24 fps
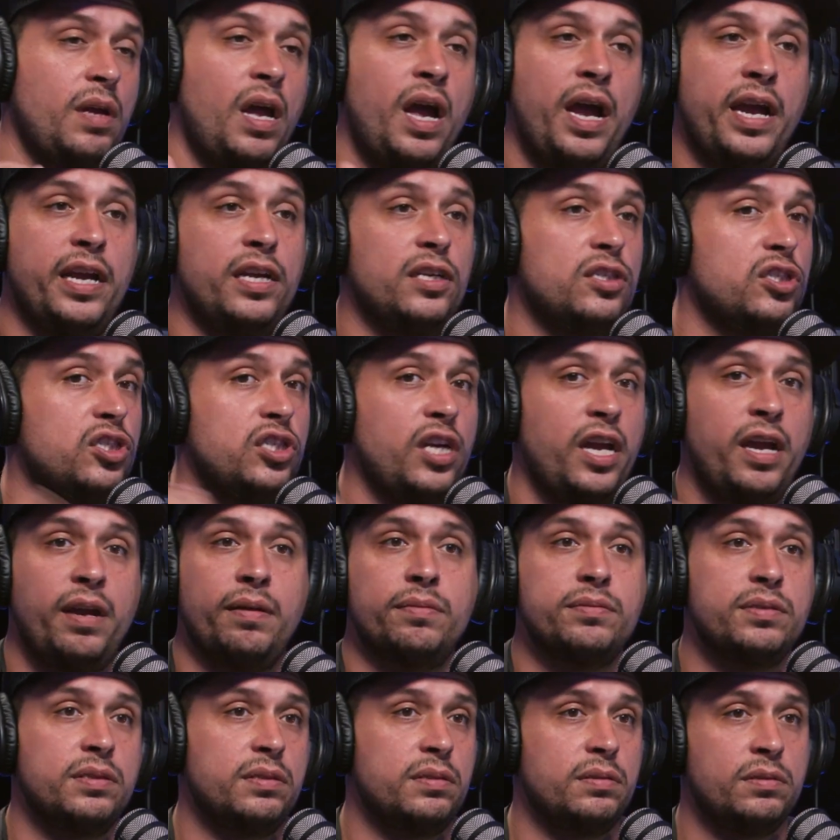high-end
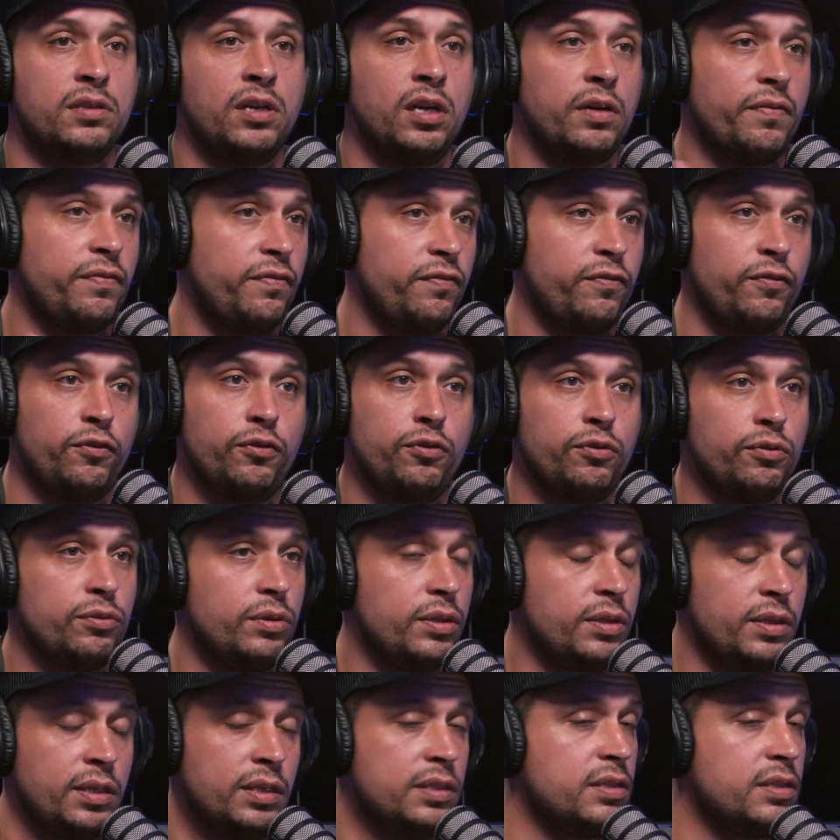chefs, good food.